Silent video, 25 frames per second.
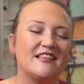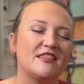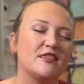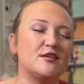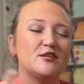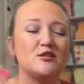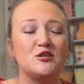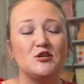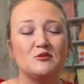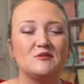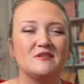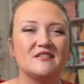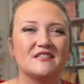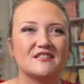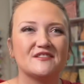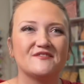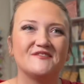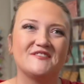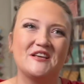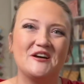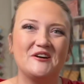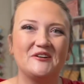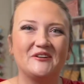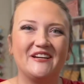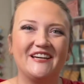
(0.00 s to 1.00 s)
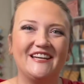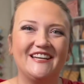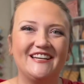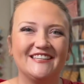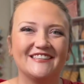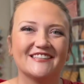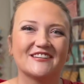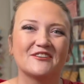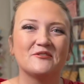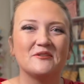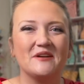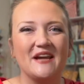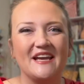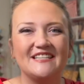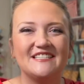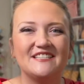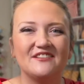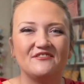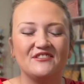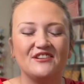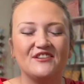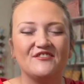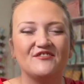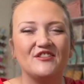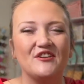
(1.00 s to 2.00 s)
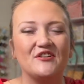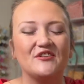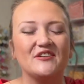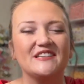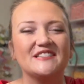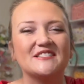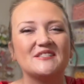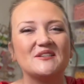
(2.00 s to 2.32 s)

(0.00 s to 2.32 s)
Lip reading: the juices flowing and the creativity flowing.